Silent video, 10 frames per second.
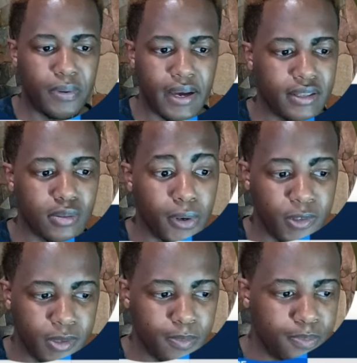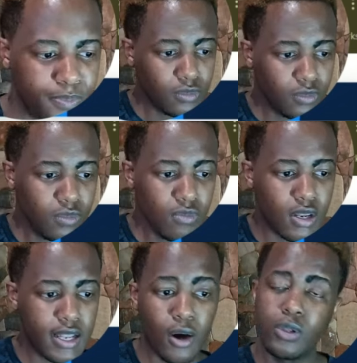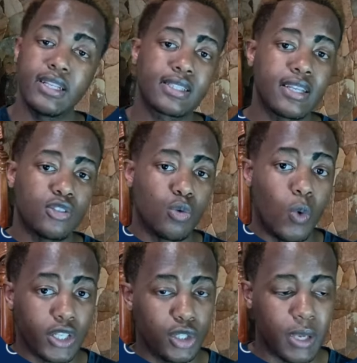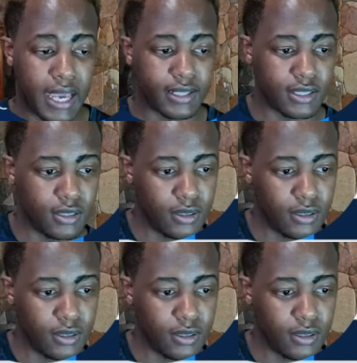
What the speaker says: I suppose. Now let's get into what you get.